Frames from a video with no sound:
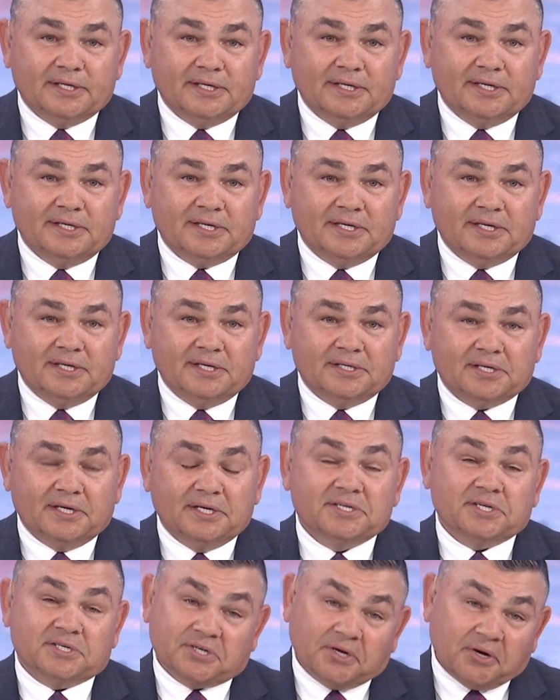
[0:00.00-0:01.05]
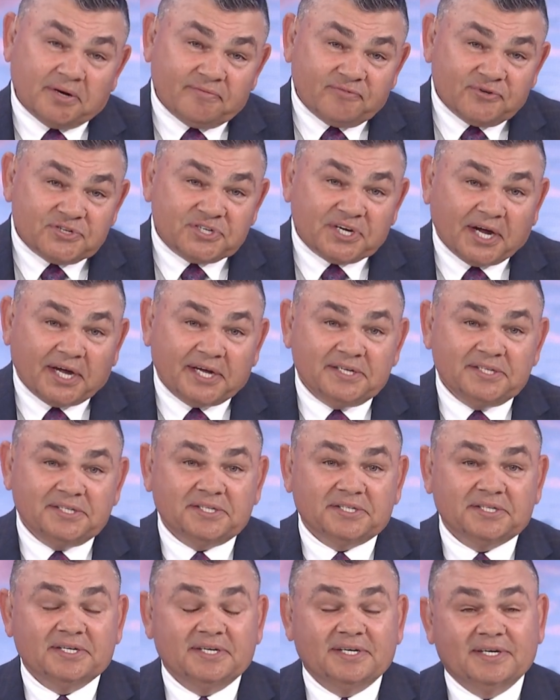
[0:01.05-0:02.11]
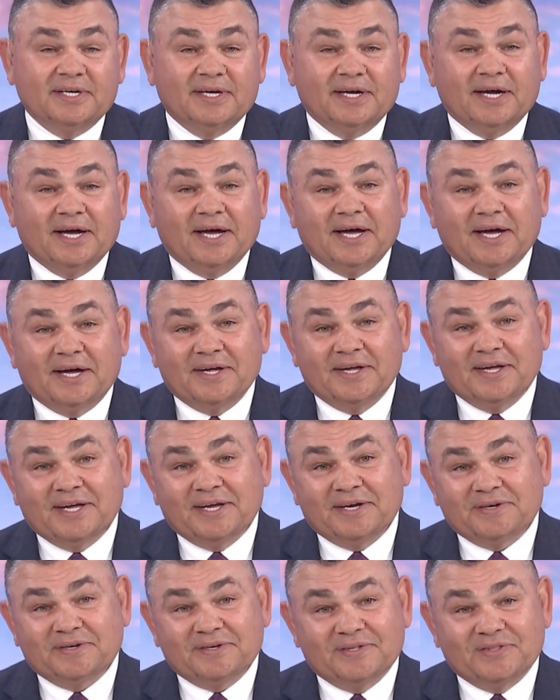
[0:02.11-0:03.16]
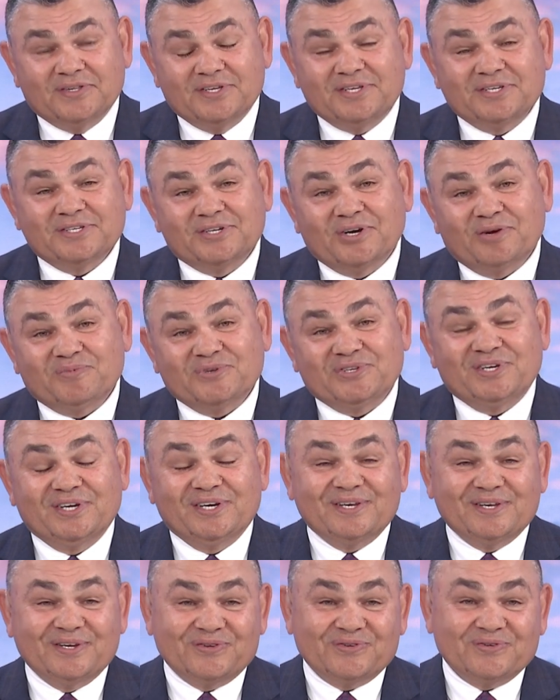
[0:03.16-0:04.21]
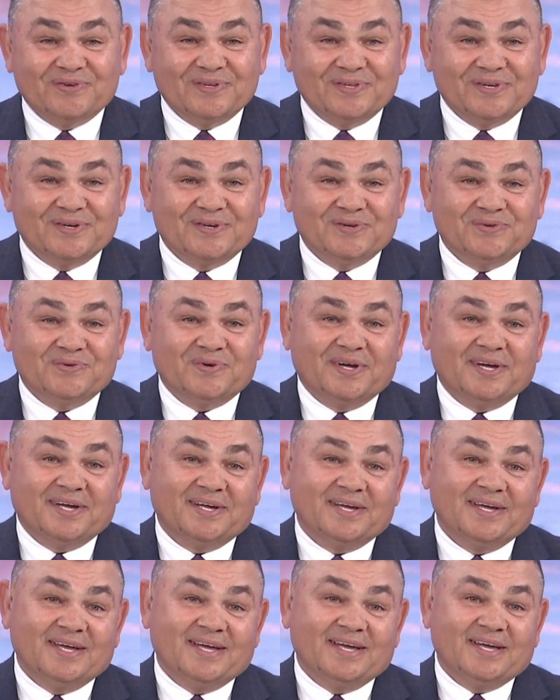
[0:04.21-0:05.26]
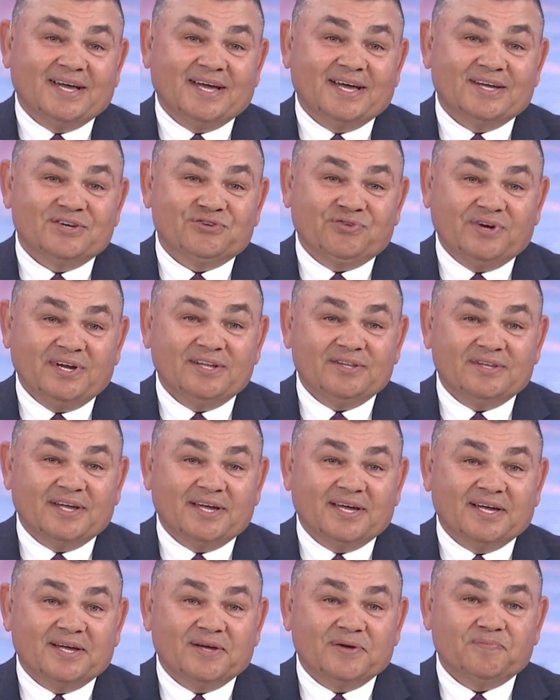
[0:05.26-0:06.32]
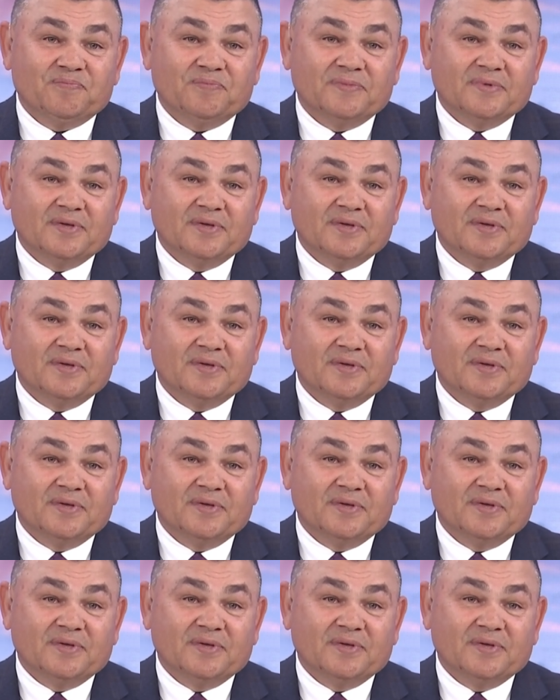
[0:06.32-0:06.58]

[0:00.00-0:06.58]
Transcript: it's a time for change. And this is an opportunity to, a